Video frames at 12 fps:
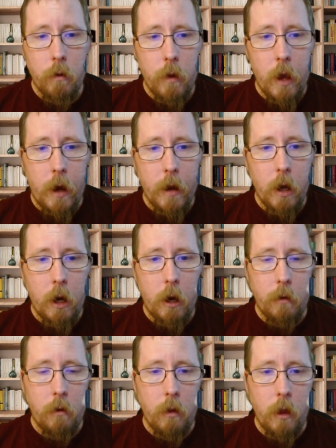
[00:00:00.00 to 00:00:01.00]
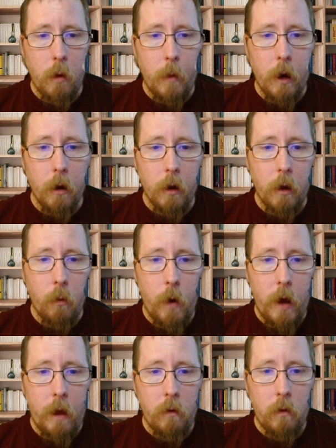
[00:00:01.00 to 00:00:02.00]
the icons of the American
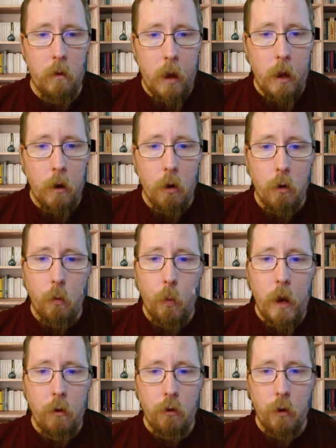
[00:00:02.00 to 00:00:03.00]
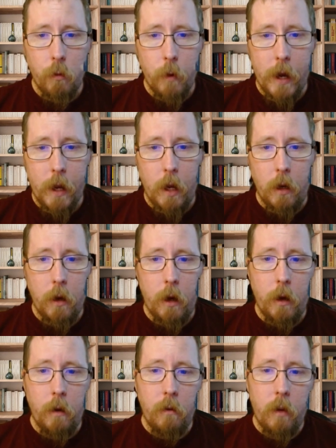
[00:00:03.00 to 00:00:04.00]
West and who we should
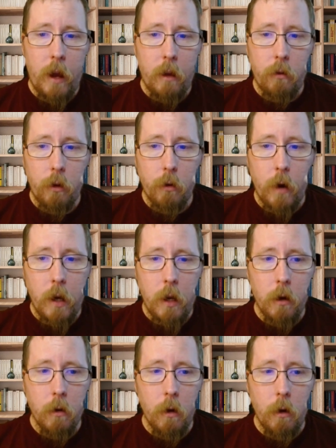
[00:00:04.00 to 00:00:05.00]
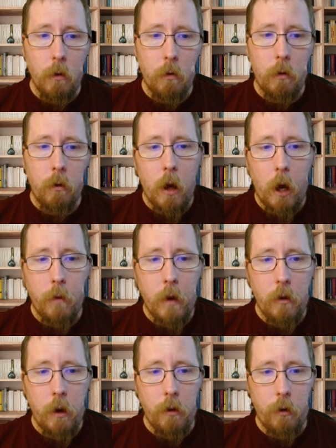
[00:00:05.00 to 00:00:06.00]
recognize as the great heroes of
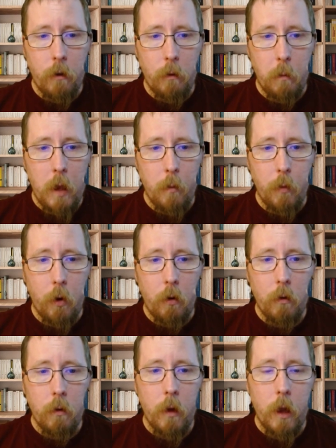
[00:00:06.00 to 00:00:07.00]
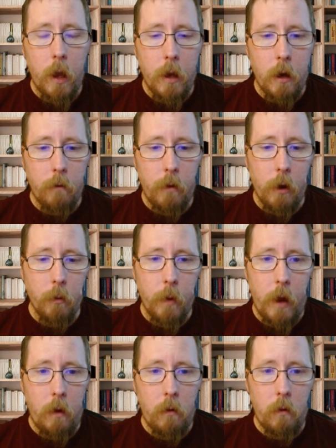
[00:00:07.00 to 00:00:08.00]
indigenous people and of their
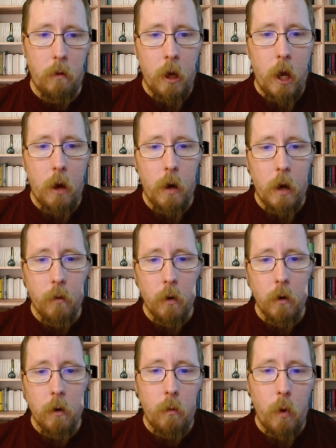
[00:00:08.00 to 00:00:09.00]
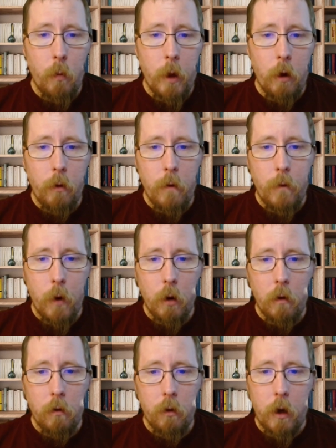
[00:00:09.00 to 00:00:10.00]
race. However, when we only
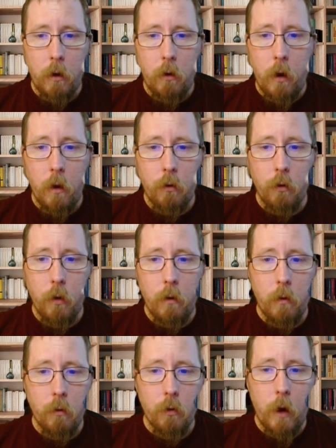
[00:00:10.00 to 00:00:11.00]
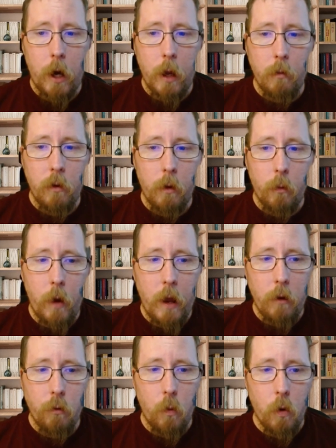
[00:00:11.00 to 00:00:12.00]
focus on histories of tribes that
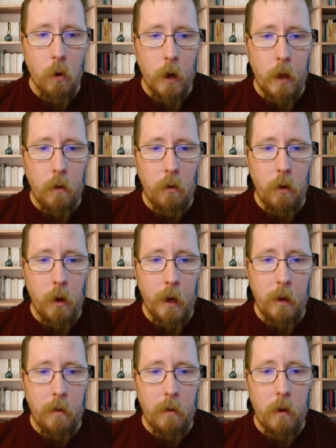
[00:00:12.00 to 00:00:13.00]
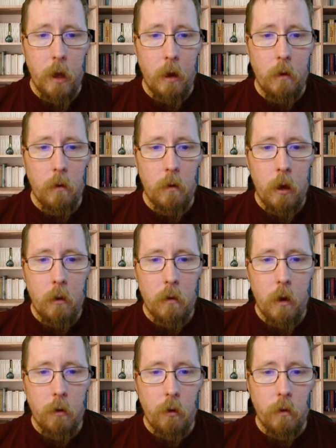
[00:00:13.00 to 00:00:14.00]
waged war against the United States,
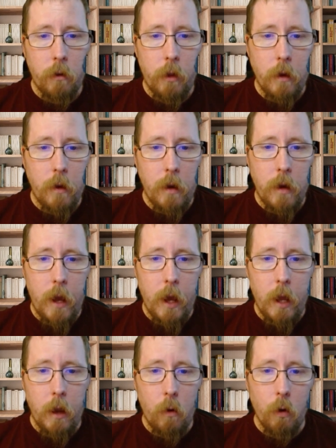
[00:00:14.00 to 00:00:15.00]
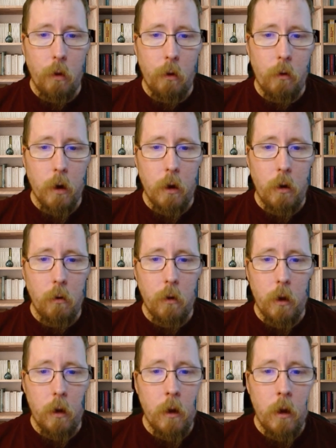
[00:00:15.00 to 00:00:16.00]
such as the Dene or the
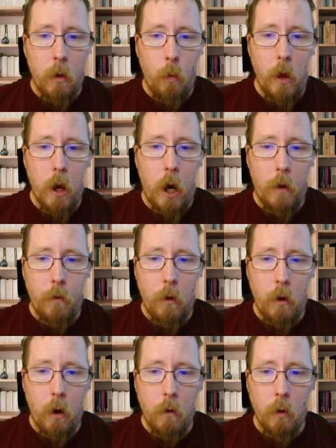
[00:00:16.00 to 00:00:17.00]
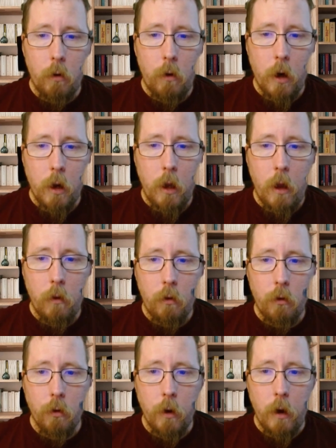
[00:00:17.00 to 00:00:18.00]
Lakota, we often overlook
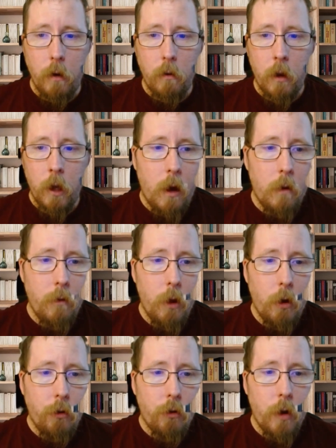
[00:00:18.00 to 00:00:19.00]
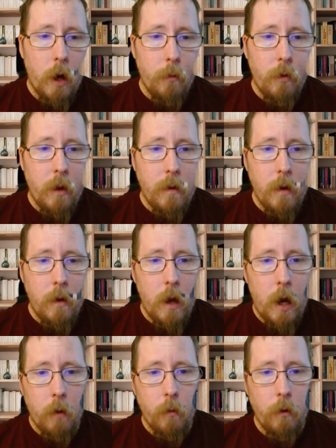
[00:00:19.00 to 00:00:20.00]
histories of those tribes that did
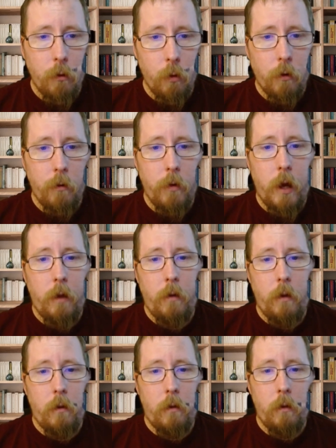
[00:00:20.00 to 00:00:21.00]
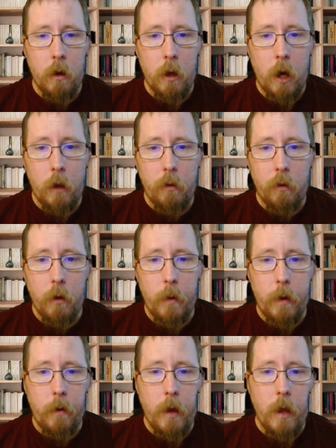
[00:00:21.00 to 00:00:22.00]
not resort to violence.
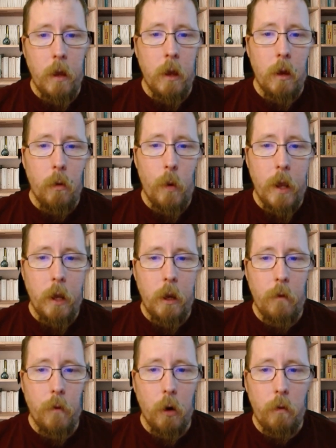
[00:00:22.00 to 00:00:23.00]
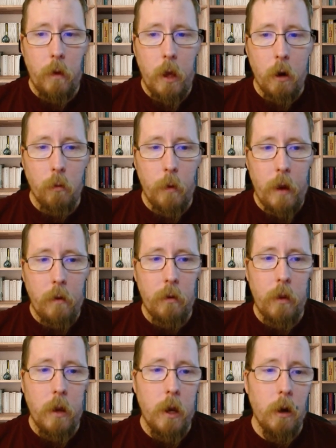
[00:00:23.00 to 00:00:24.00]
Consequently, we inadvertently erase
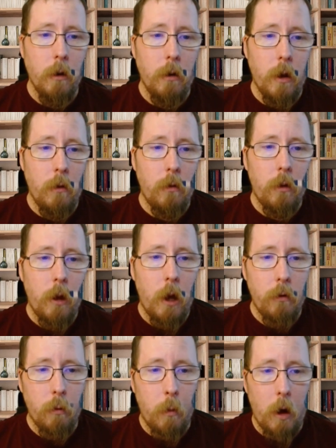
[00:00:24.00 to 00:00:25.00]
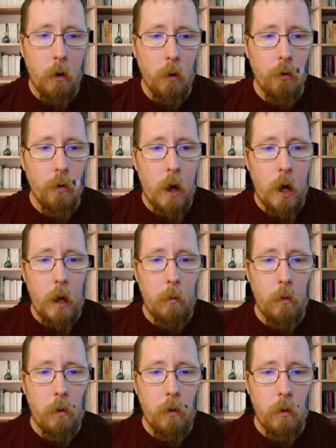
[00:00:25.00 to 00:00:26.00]
the narratives of smaller
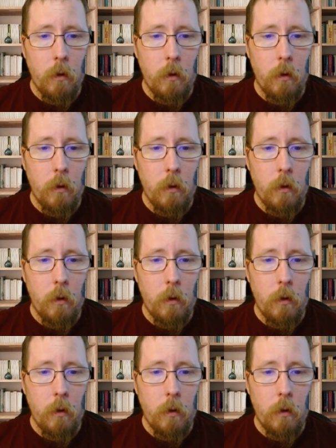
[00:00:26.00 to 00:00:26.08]
tribes.